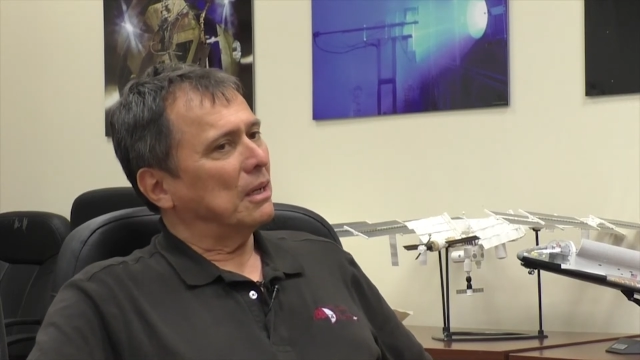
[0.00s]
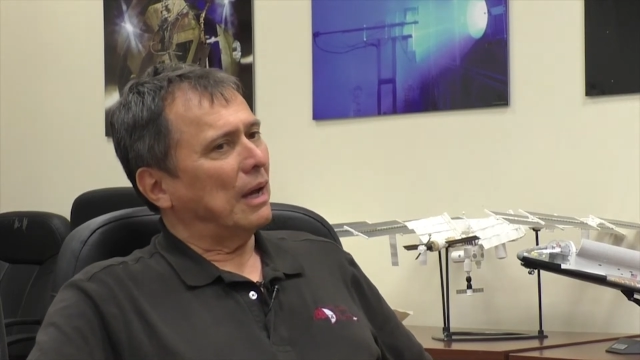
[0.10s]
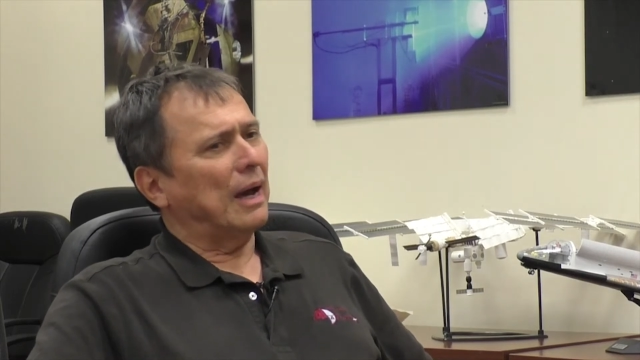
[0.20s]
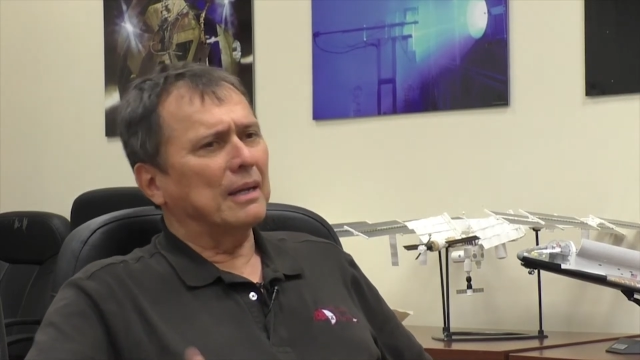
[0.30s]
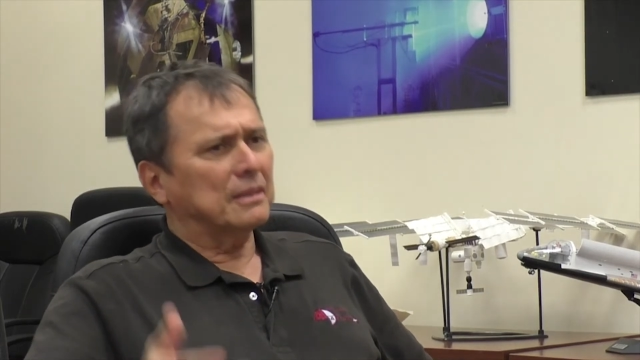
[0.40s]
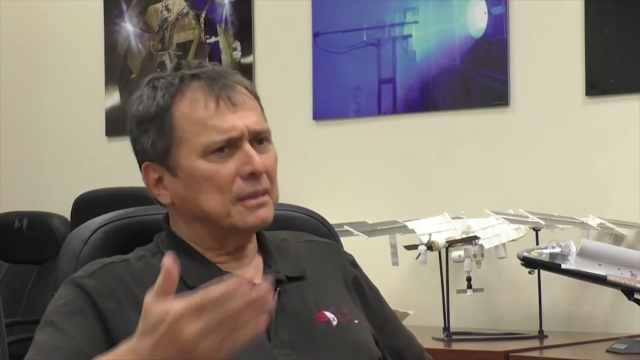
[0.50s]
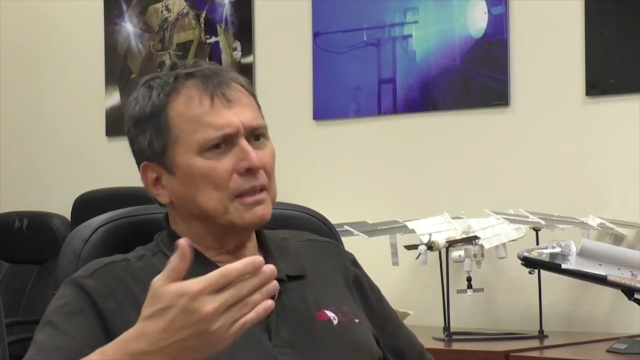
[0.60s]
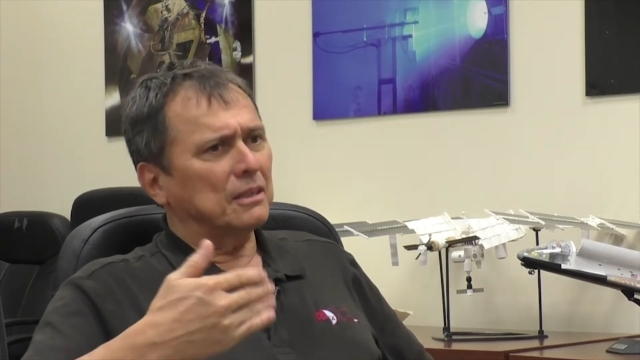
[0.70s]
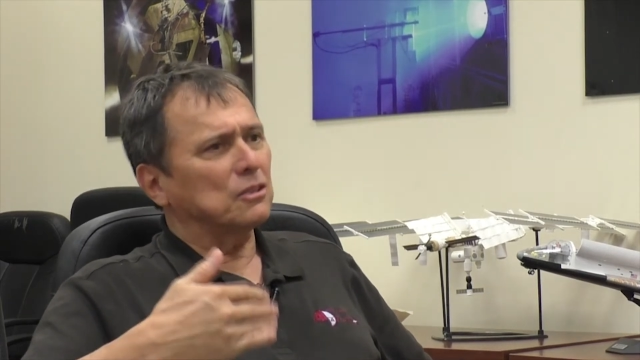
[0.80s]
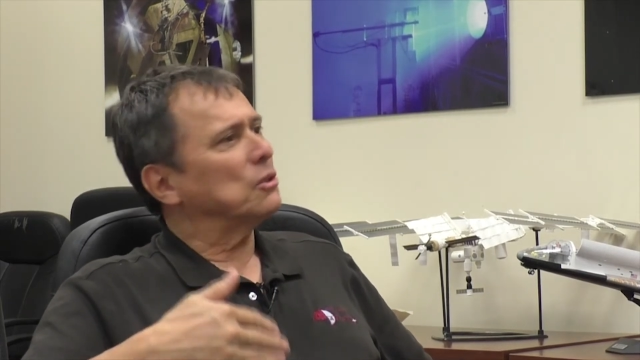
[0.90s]

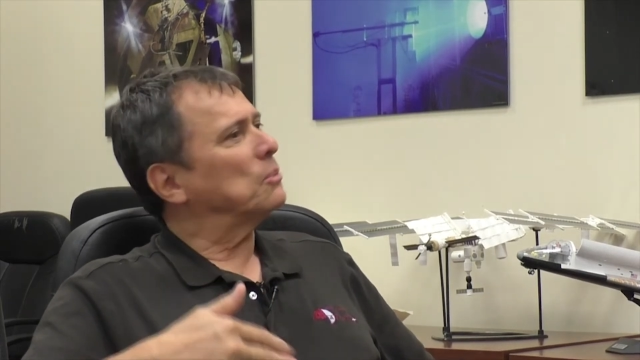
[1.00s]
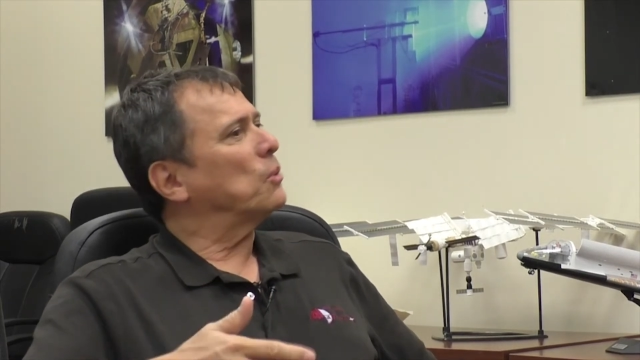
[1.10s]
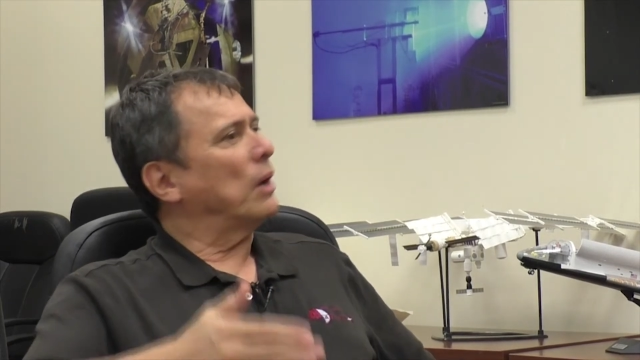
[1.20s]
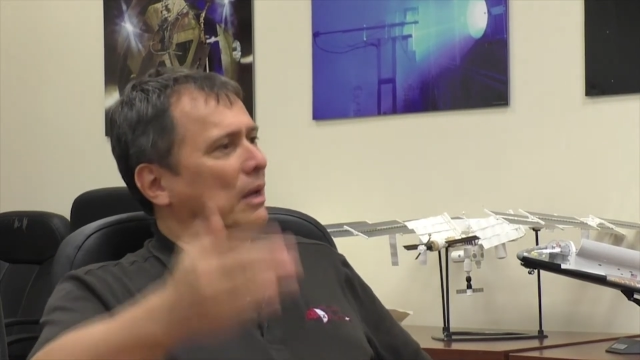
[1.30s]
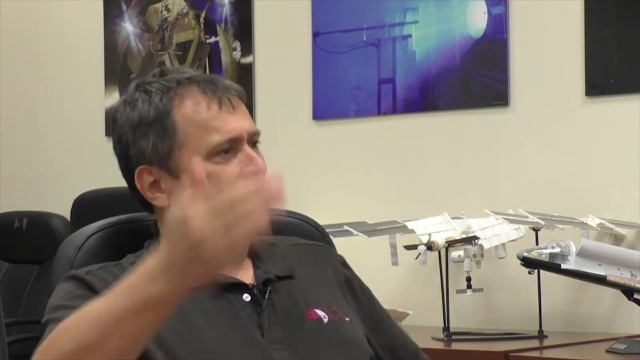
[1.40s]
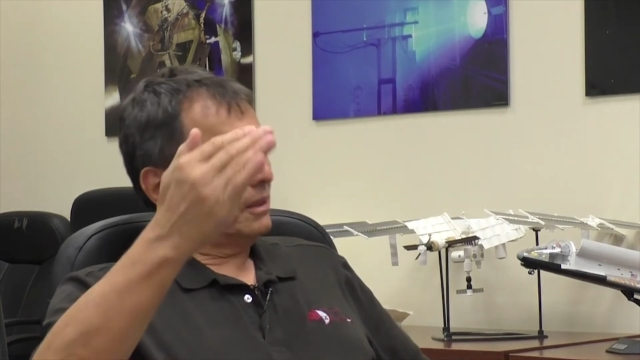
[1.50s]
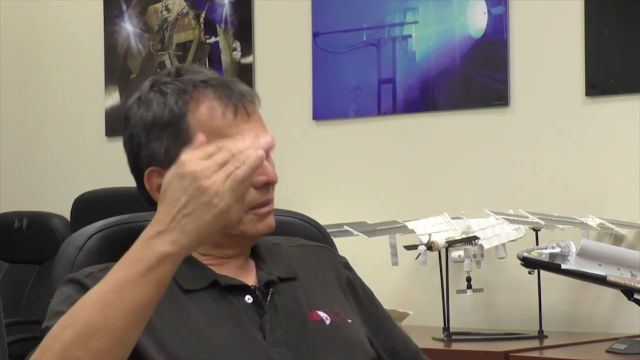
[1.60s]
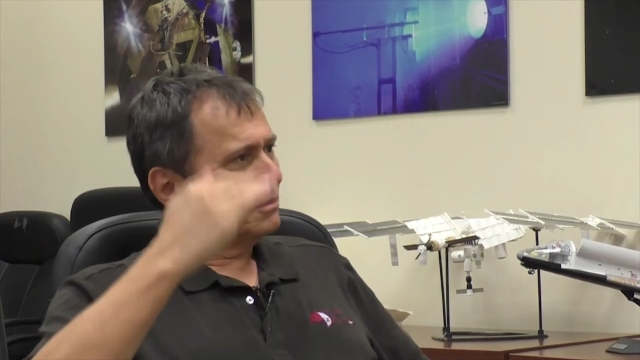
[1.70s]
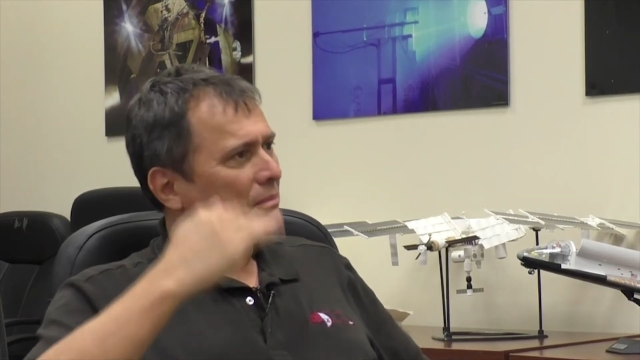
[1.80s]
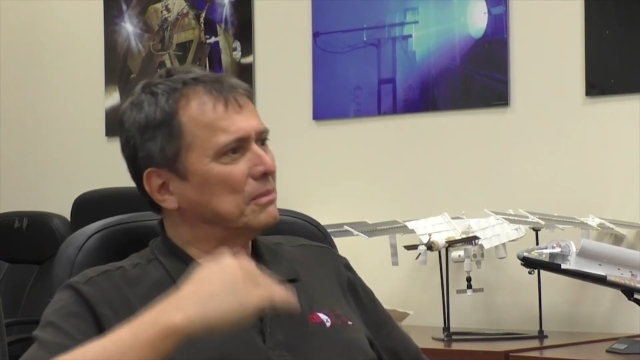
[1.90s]
has in some way
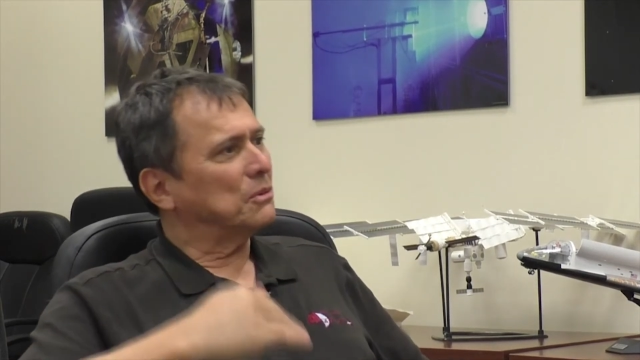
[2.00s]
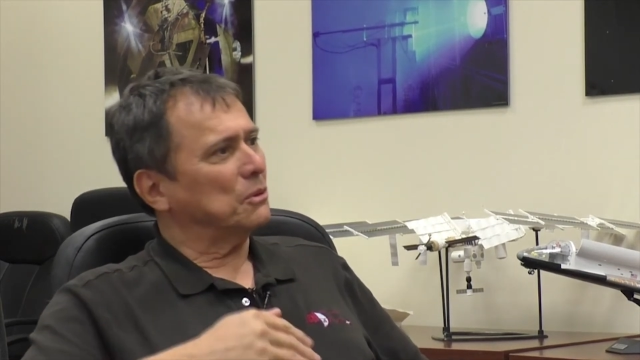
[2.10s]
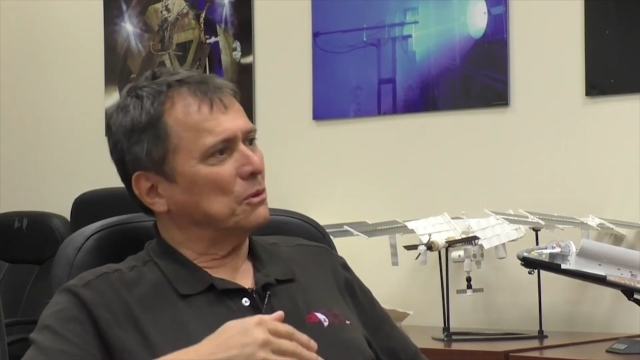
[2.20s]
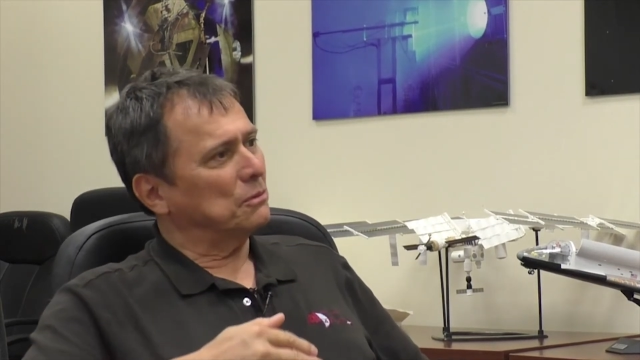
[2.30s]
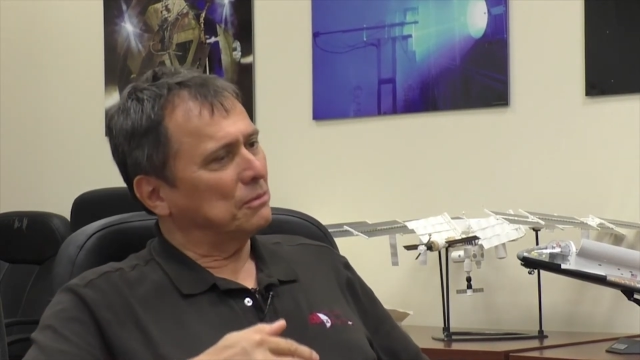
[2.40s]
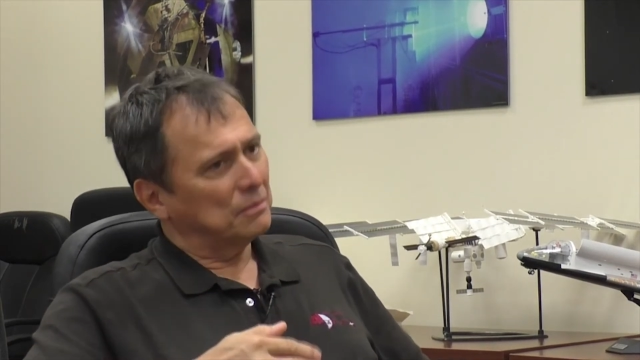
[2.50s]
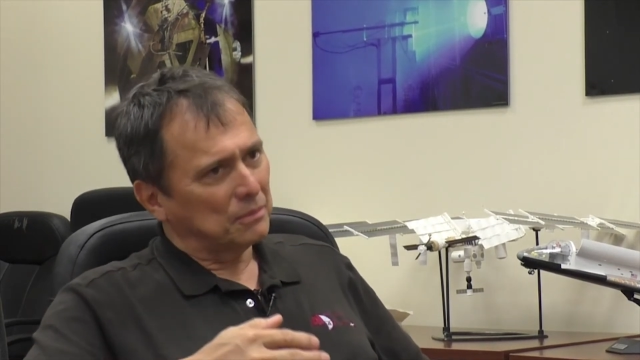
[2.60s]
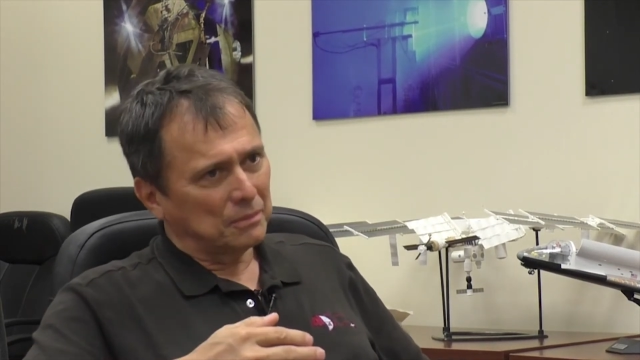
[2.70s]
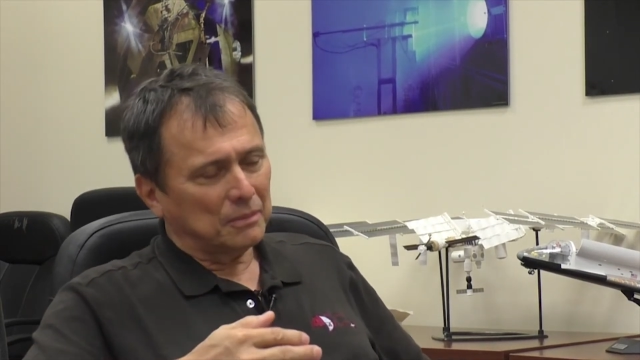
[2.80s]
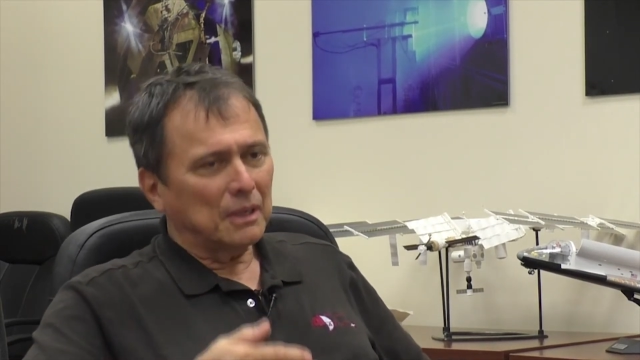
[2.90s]
sort of
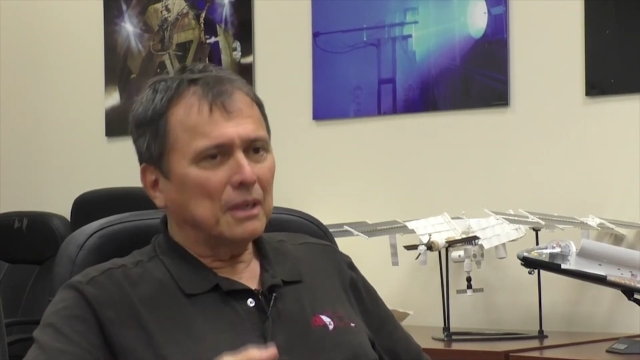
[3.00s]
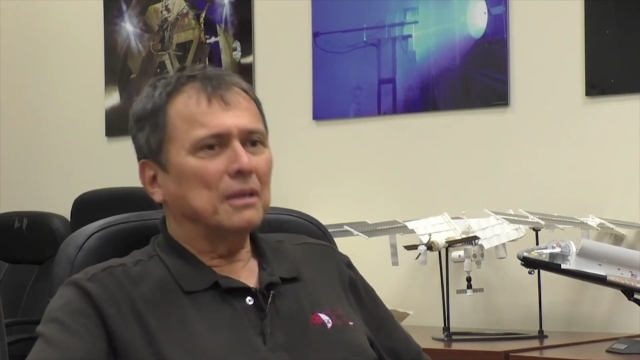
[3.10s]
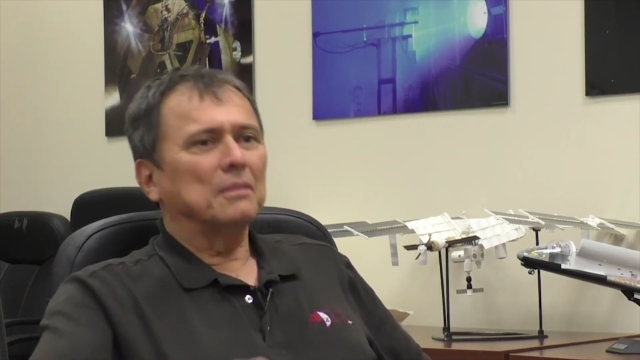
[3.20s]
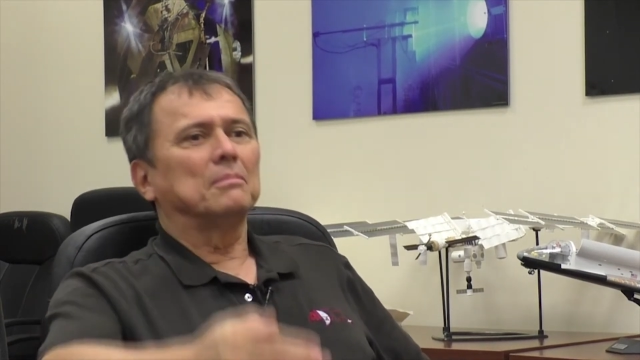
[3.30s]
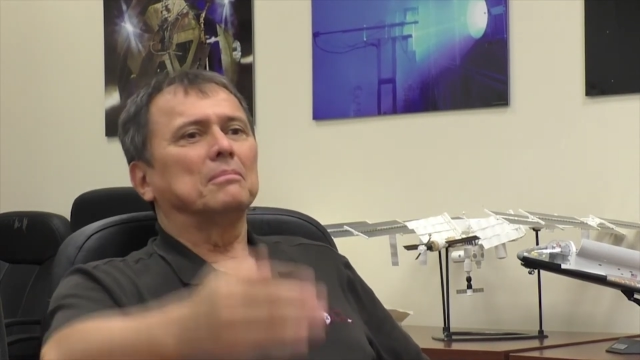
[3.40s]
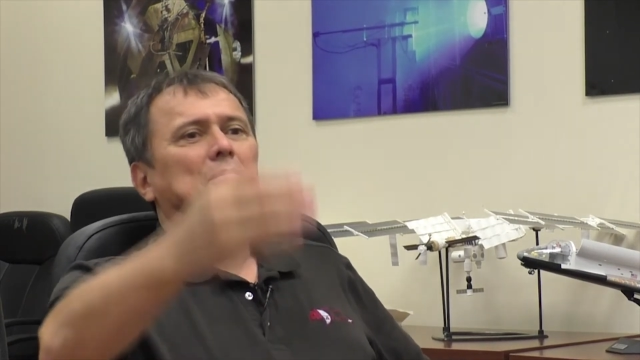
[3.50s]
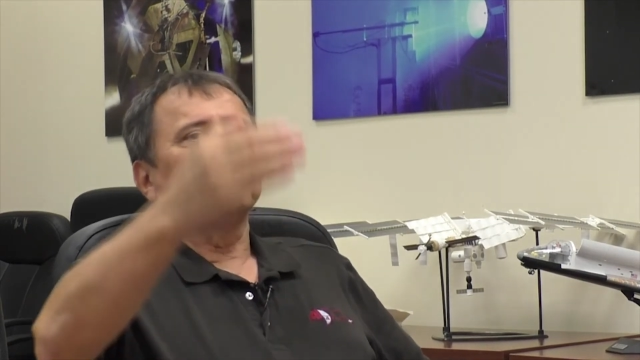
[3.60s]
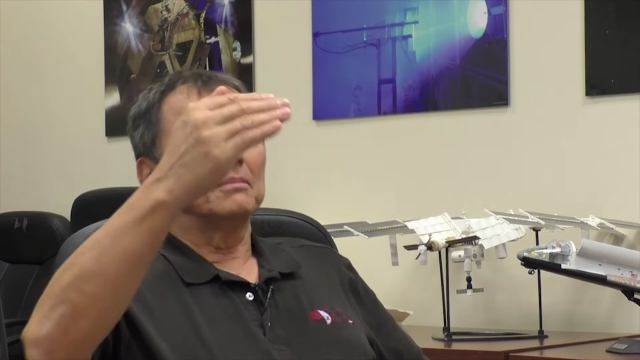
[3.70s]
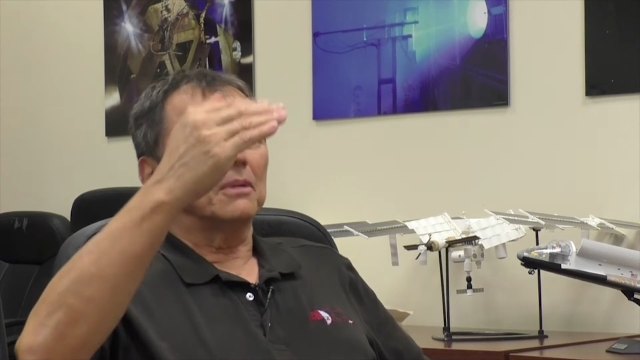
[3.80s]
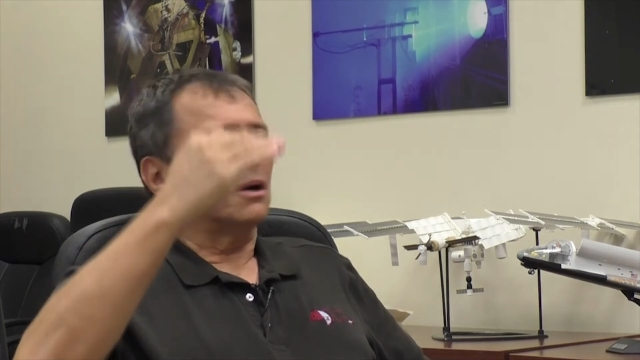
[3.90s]

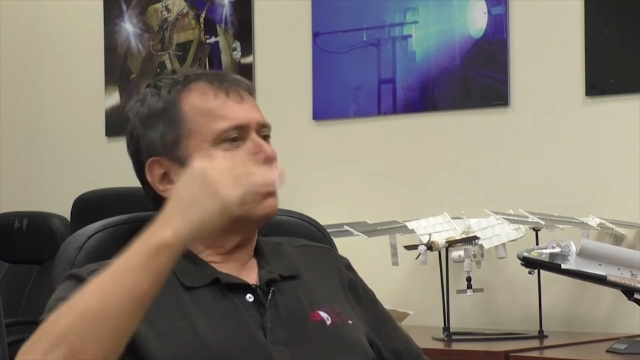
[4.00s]
mm,